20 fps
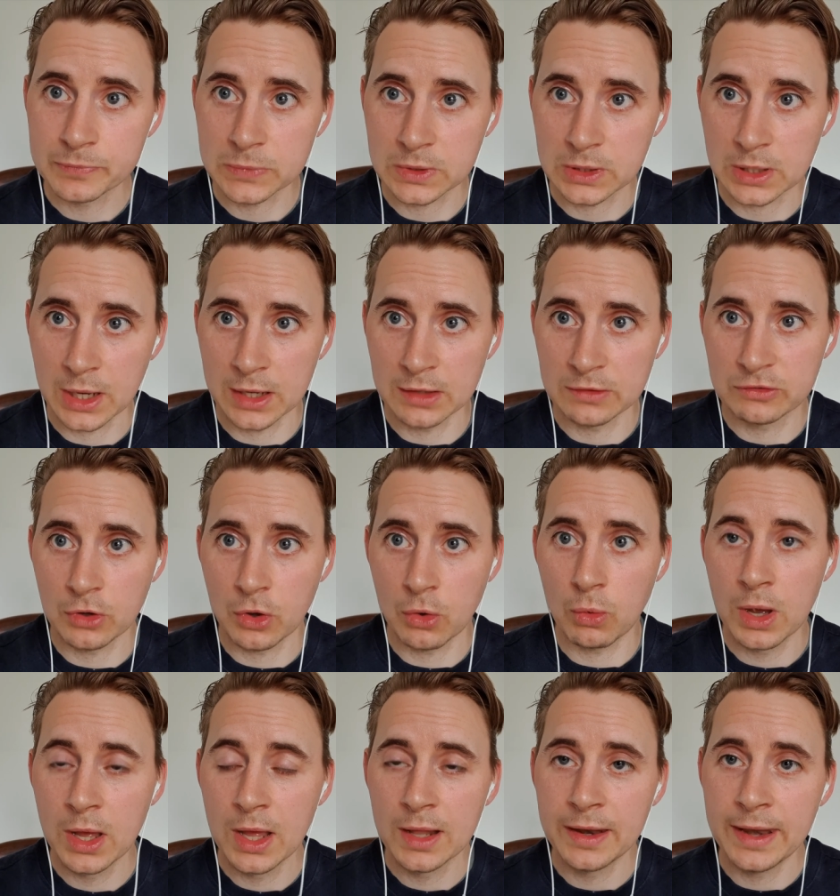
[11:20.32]
Okay,
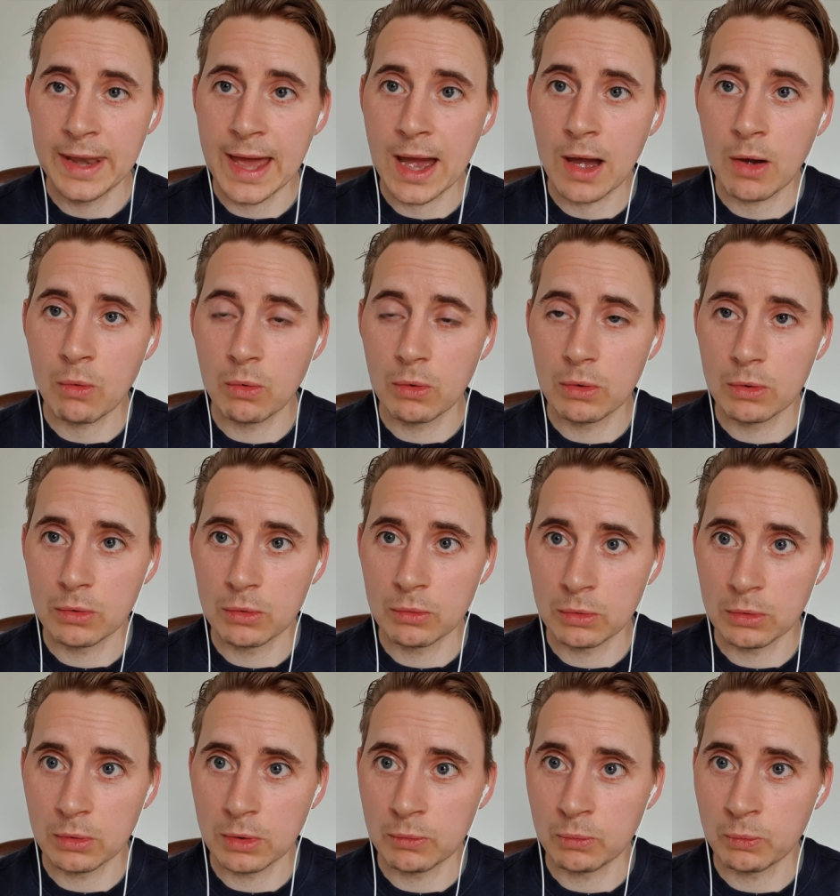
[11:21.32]
so now
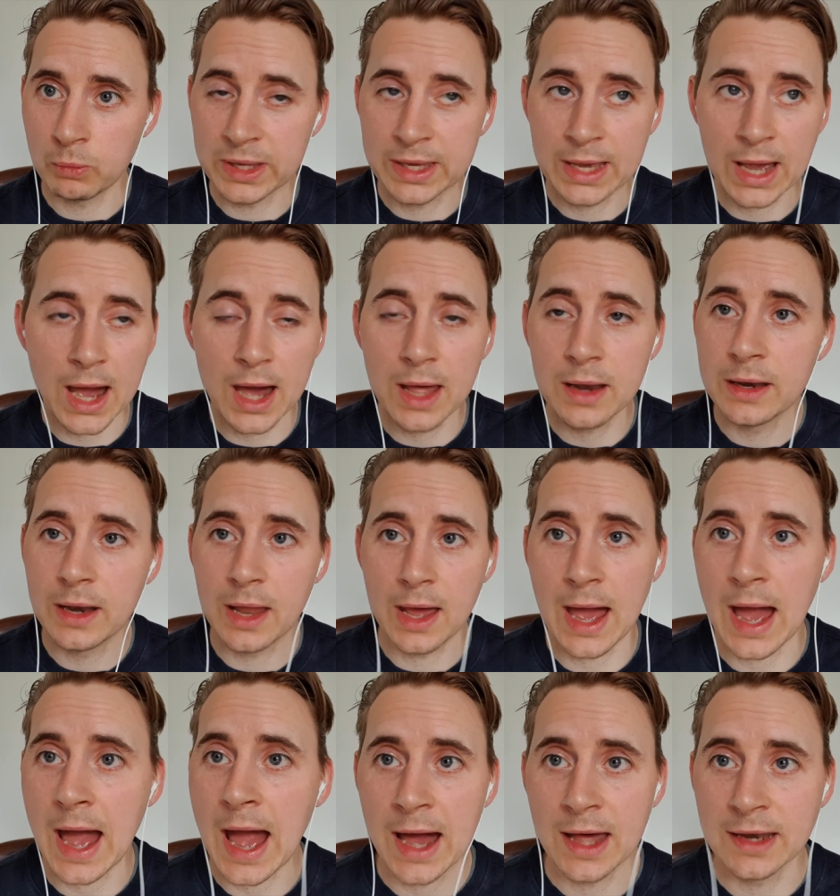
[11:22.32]
we can
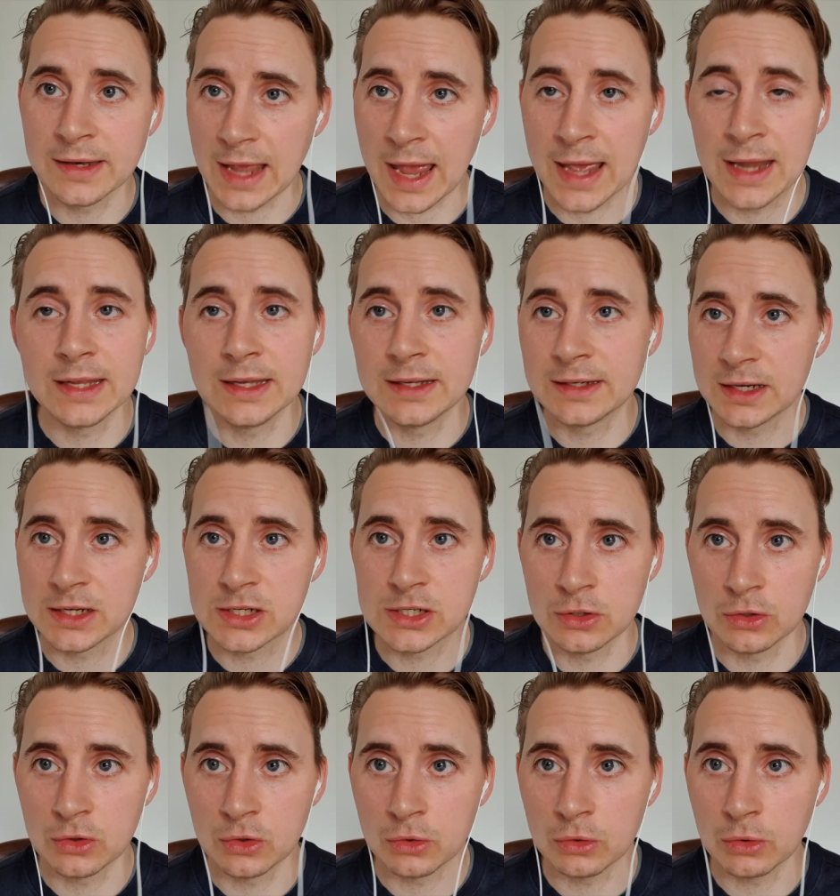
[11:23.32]
add any
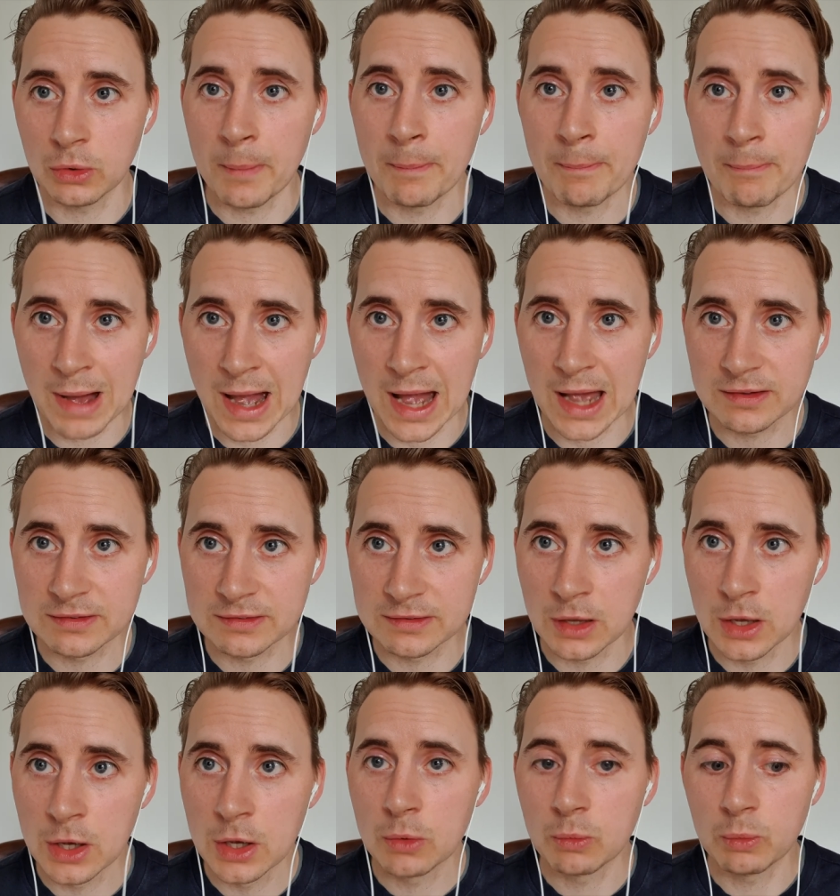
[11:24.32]
additional mass
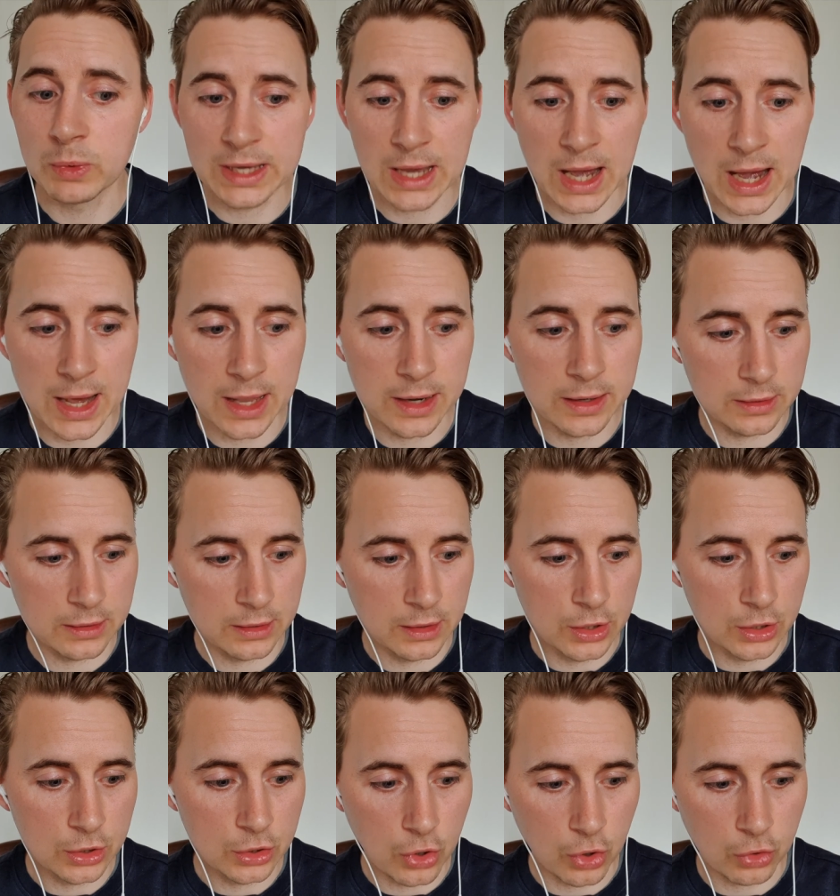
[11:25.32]
we can not
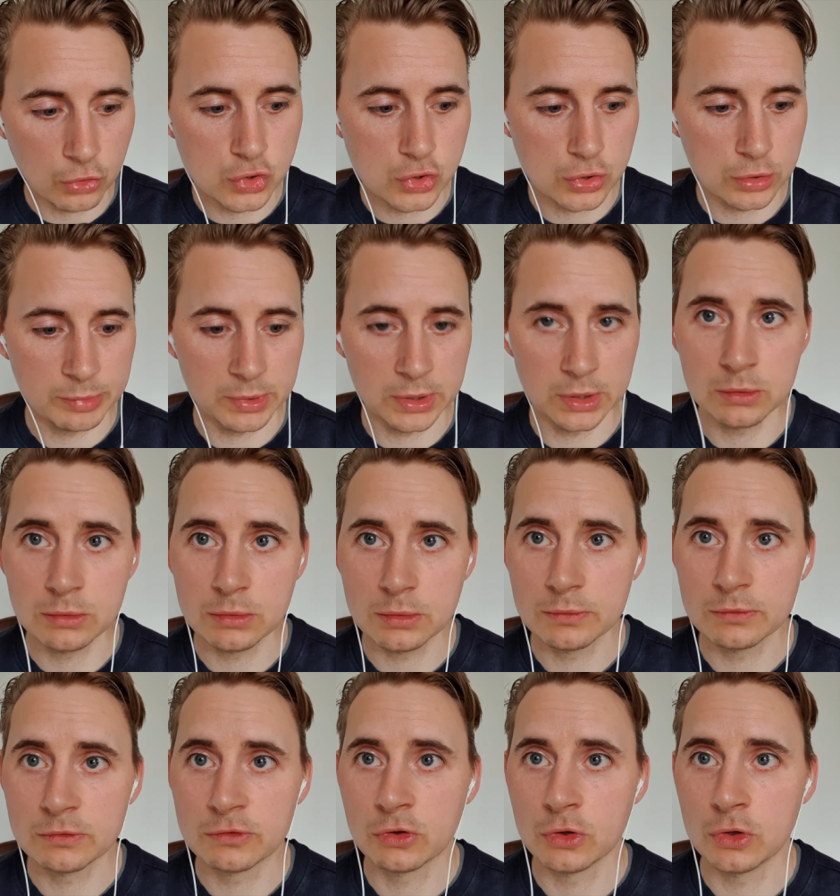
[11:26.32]
contribute
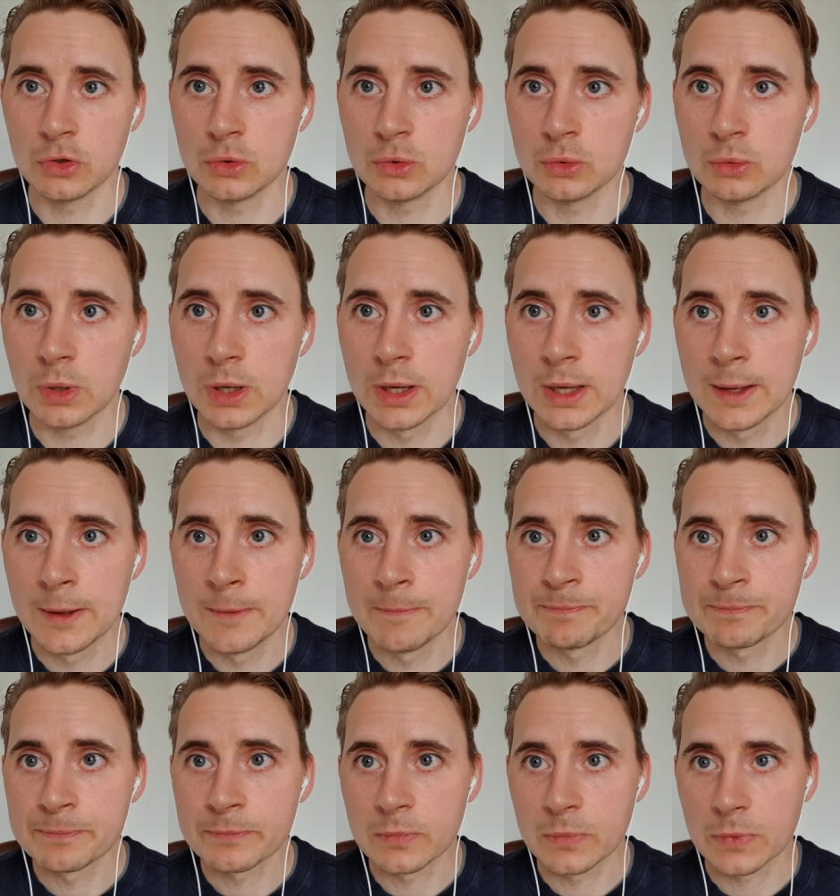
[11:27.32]
to
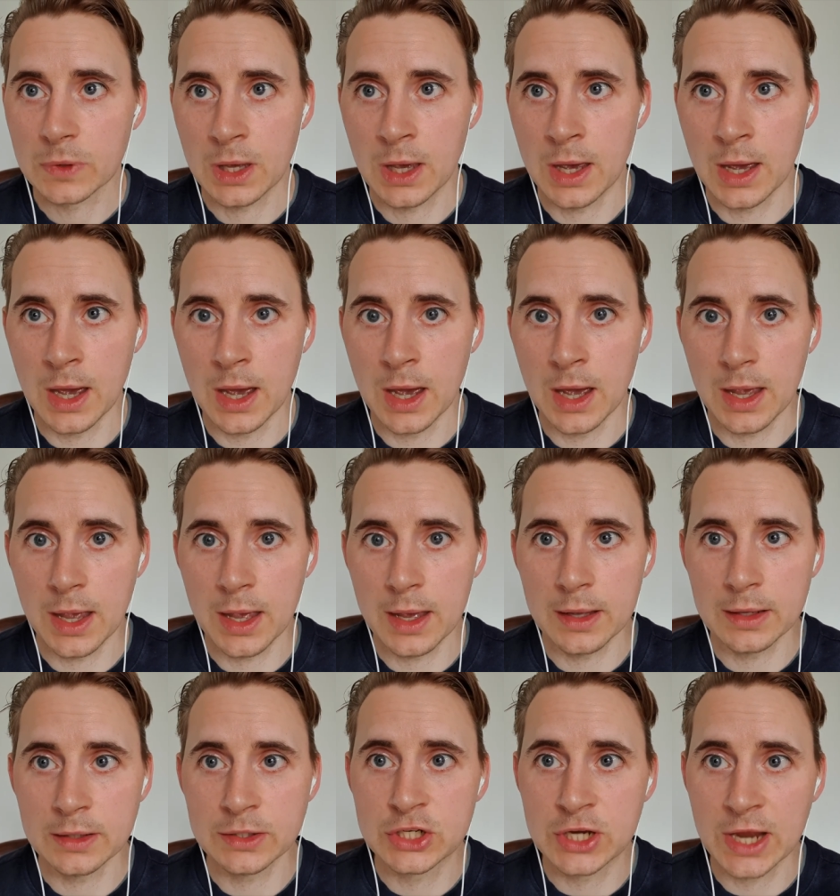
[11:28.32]
uh,
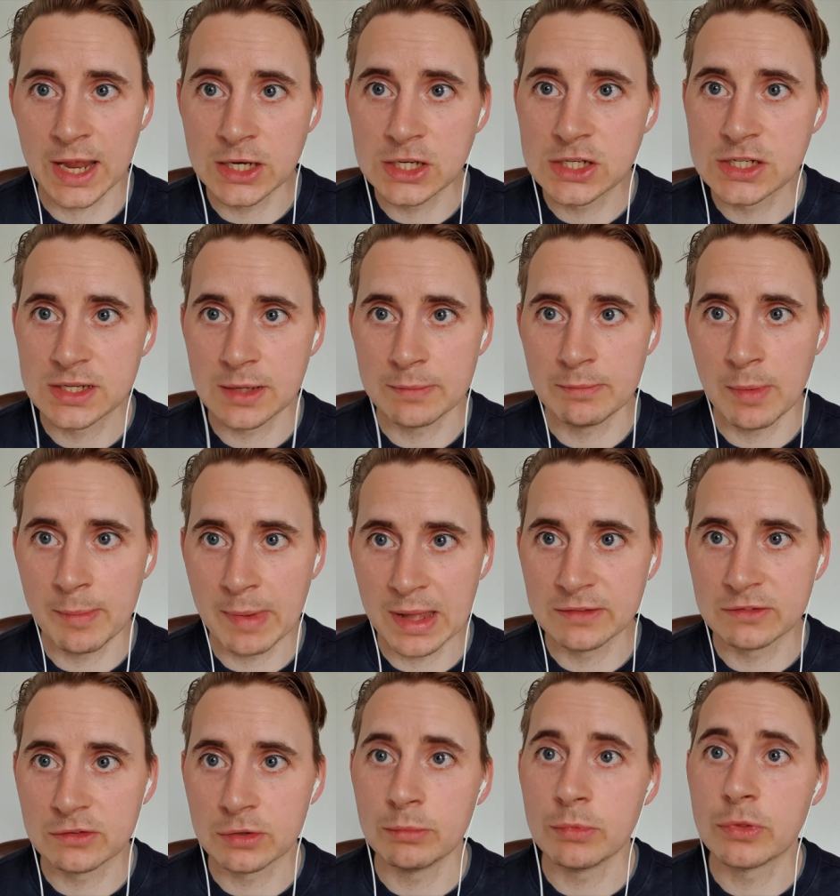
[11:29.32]
changes in
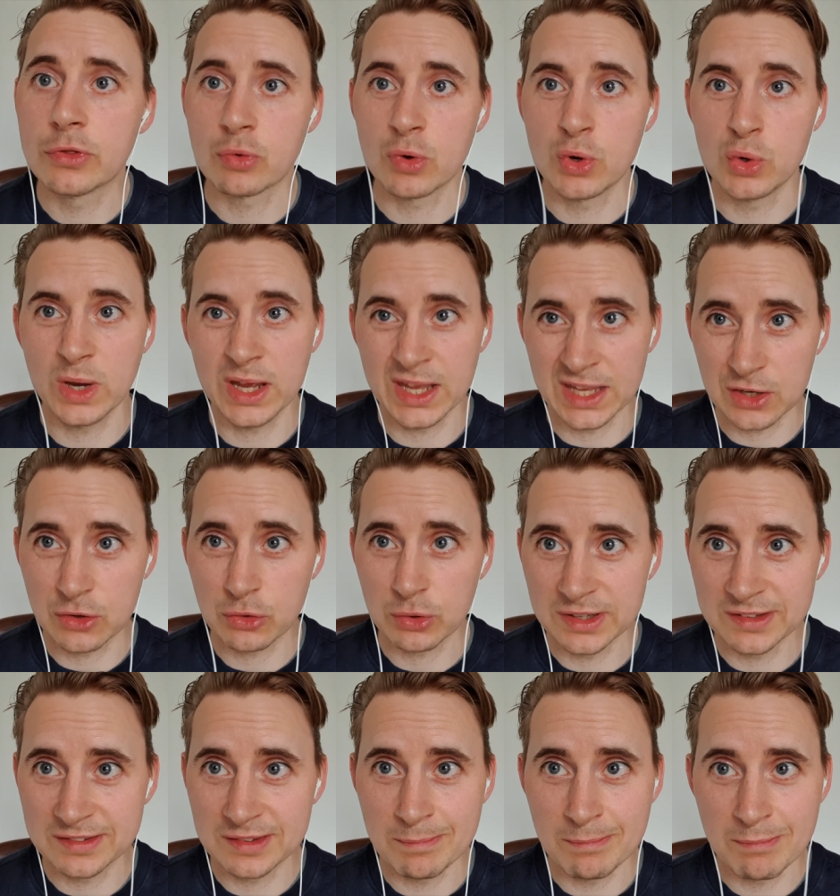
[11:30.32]
momentum through
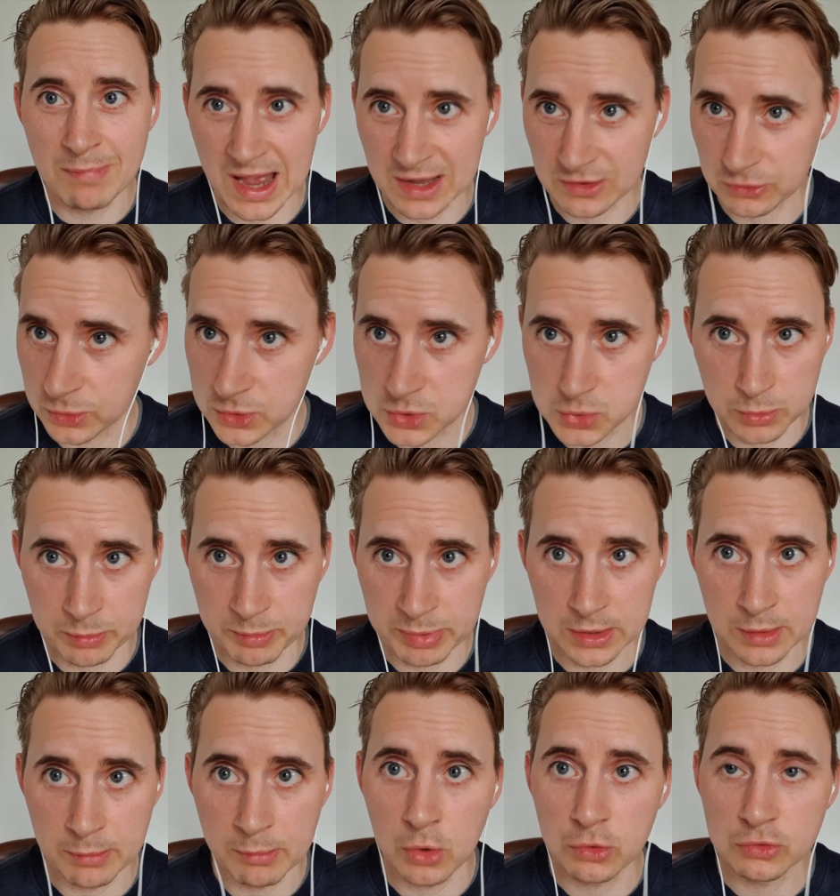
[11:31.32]
increase in mass, which would be
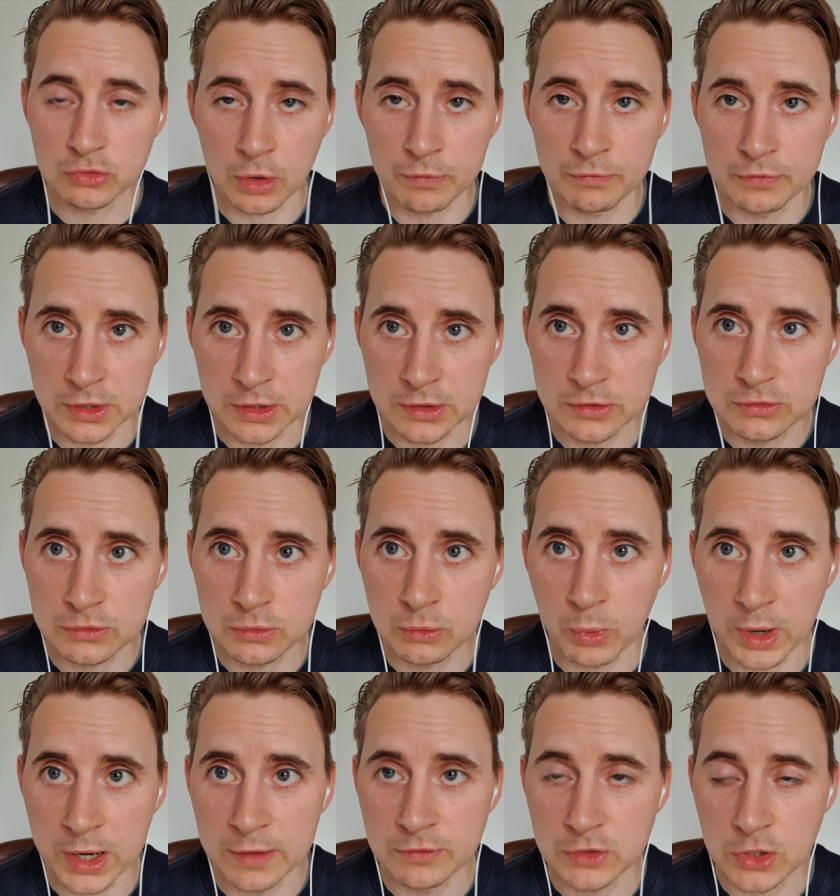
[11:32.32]
the most obvious
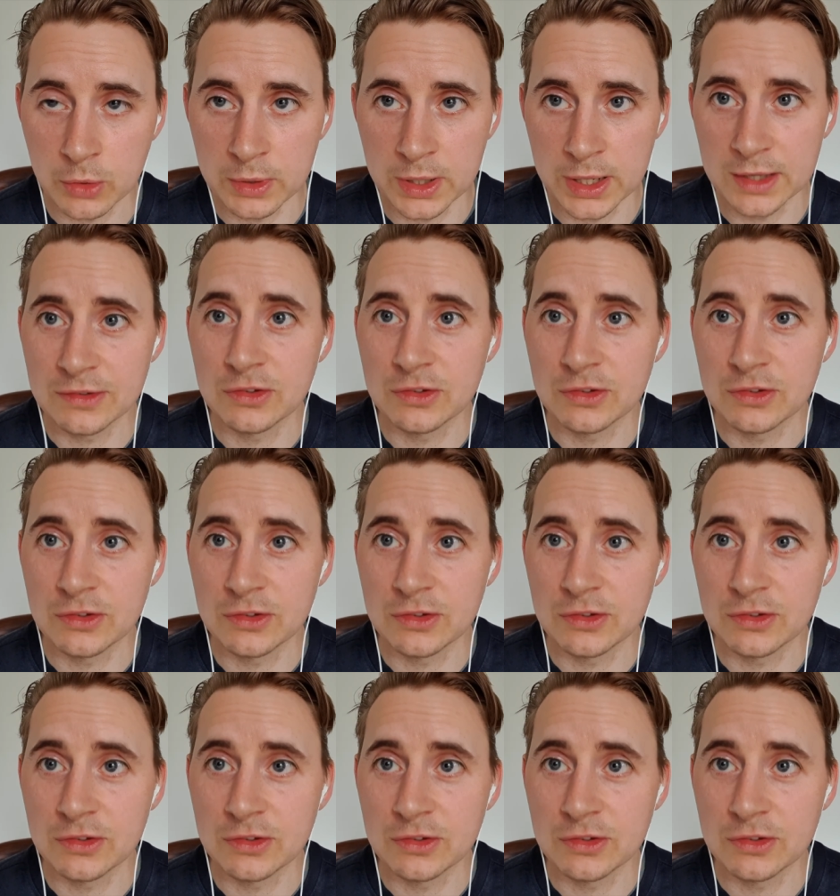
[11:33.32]
way of doing it.